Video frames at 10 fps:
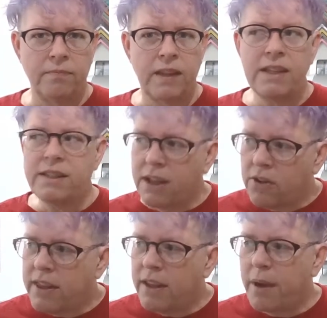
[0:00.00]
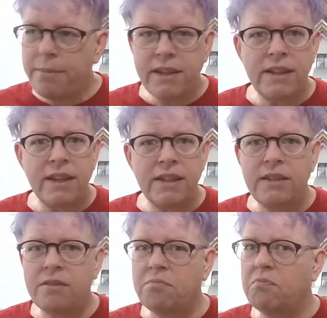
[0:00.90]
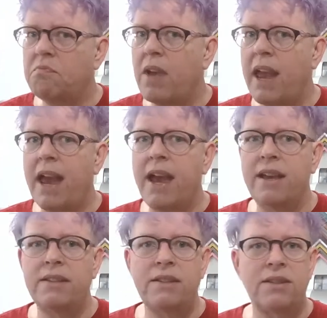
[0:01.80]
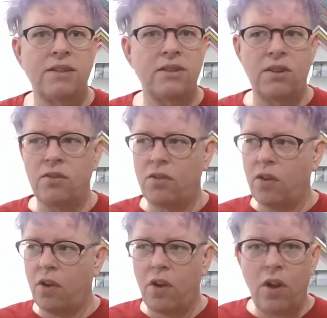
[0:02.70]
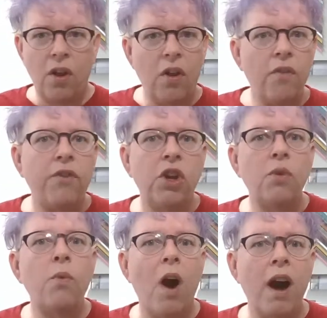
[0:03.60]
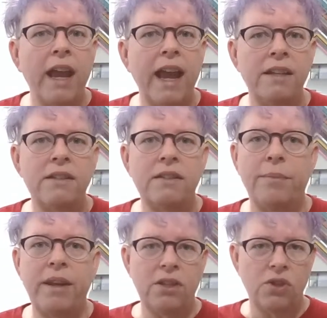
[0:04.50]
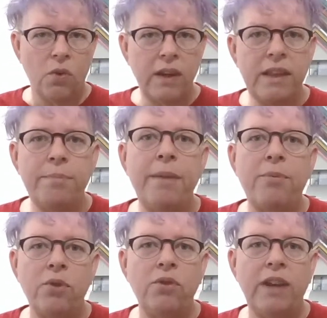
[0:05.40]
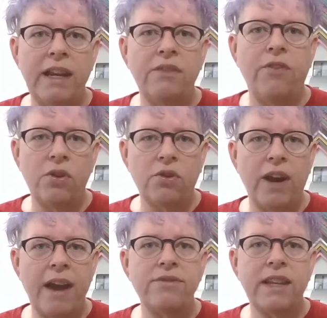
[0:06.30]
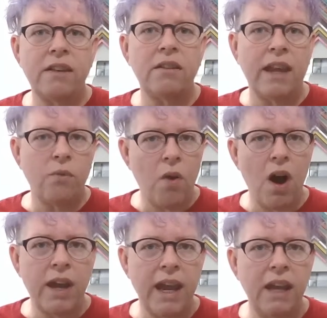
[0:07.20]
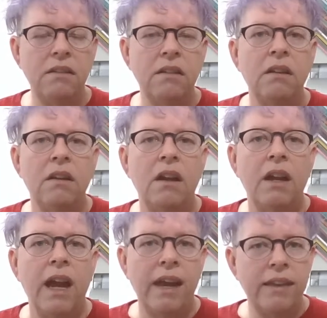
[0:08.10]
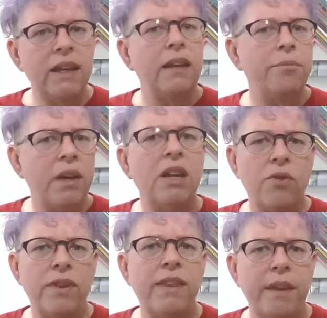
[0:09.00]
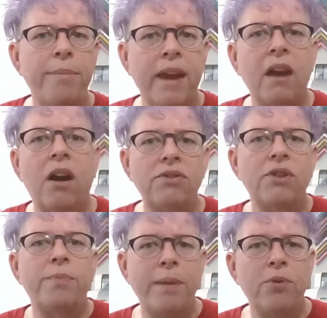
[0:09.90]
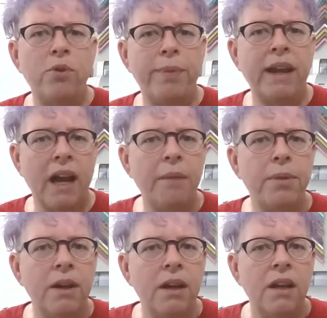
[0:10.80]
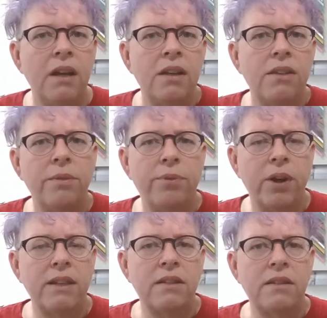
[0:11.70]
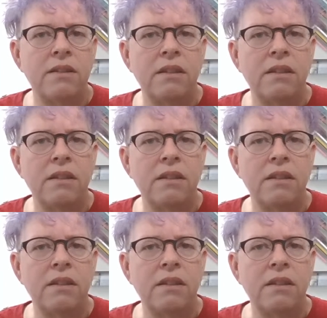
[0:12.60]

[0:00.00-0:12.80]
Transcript: Considering that my business has few walk-ins, I mean, it's only the people who need photographs that walk in, and then and then they pick also people who pick up their prints